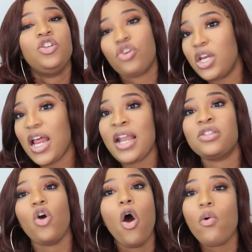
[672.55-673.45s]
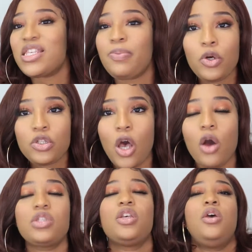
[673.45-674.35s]
Trinidad is always booked
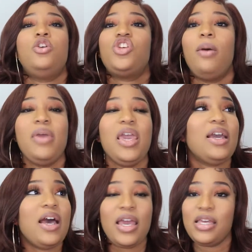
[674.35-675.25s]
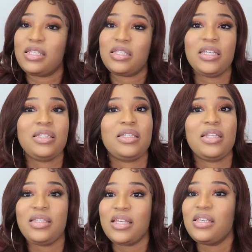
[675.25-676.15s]
out. Jamaica is these
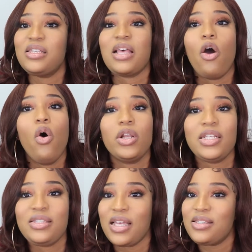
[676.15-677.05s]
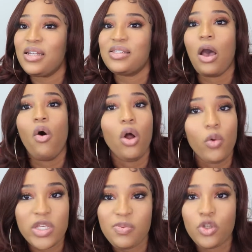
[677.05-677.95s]
test centers are
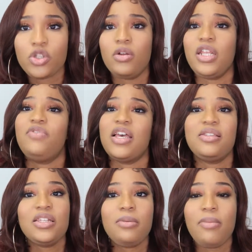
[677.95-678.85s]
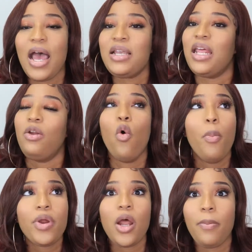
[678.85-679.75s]
always booked out. If there's the demand, then
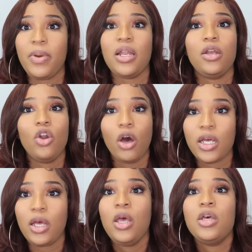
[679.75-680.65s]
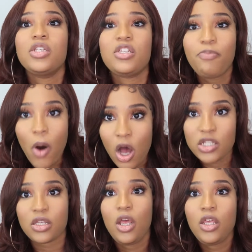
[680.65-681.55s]
open up in another
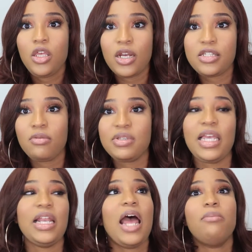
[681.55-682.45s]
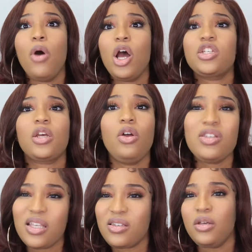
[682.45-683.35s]
spot. You understand what I'm saying? And much
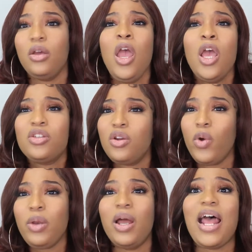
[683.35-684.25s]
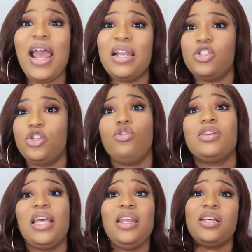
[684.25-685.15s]
closer to the Windward Islands. You're
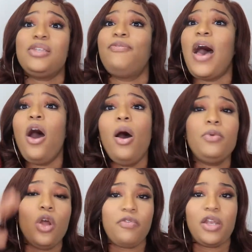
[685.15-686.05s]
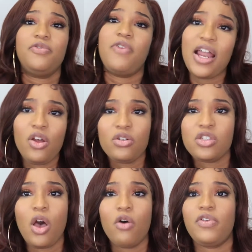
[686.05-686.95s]
sending us far up north and far down
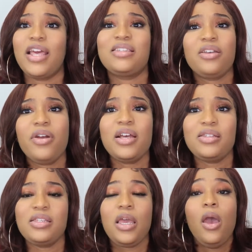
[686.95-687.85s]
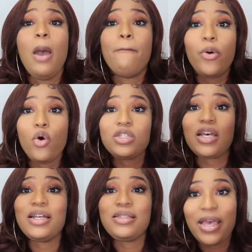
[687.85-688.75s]
south. Like, seriously, put
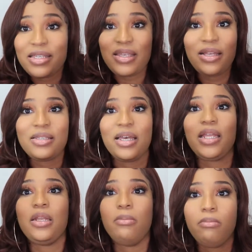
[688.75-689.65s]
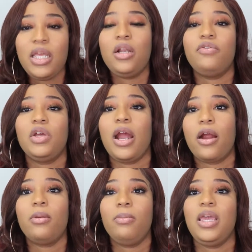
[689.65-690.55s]
a test center in the middle of the
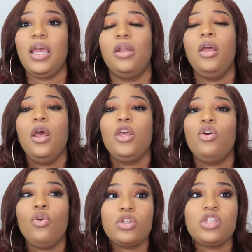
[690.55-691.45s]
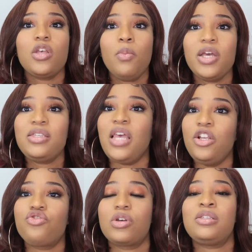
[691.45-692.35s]
Caribbean. You know, somewhere
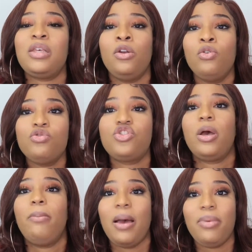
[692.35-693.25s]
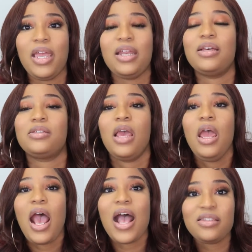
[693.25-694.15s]
central, St. Lucia, Barbados,
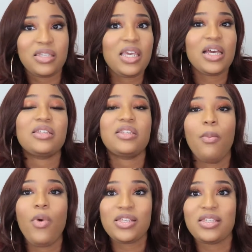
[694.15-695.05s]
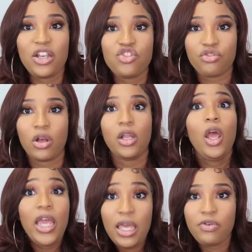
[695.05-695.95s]
Antigua, somewhere central.
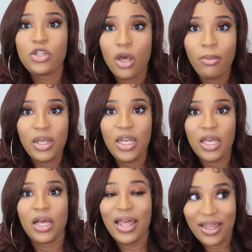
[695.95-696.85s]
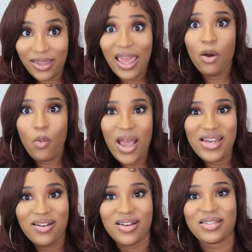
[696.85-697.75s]
Even Dominica, like, yeah, why
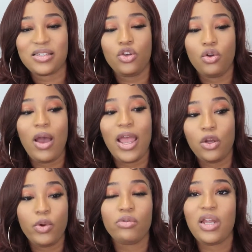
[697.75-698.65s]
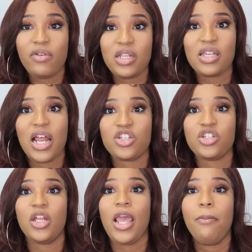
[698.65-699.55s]
not? You know, I know we don't have an
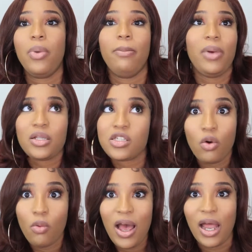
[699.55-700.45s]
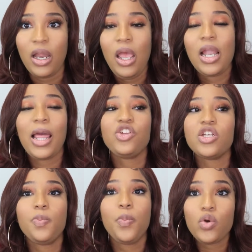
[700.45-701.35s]
international airport, but so what? Like,
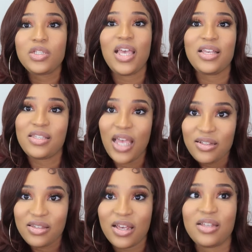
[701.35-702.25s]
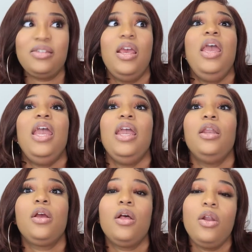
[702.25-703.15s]
just put test centers
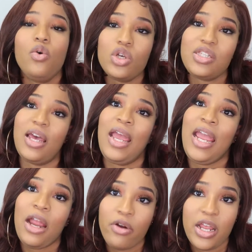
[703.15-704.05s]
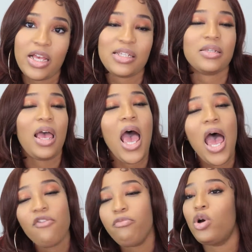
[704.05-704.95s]
in closer areas.
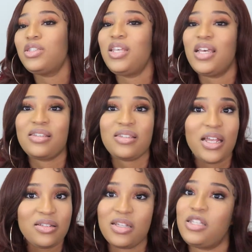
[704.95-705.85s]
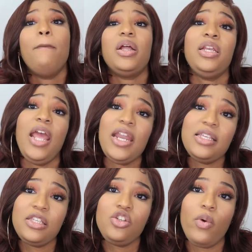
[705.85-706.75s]
Have more test centers. But in any
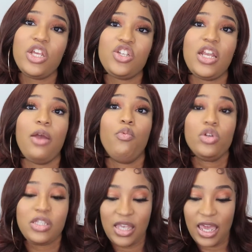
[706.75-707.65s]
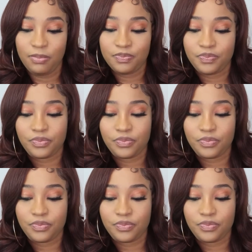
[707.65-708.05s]
situation, I would say,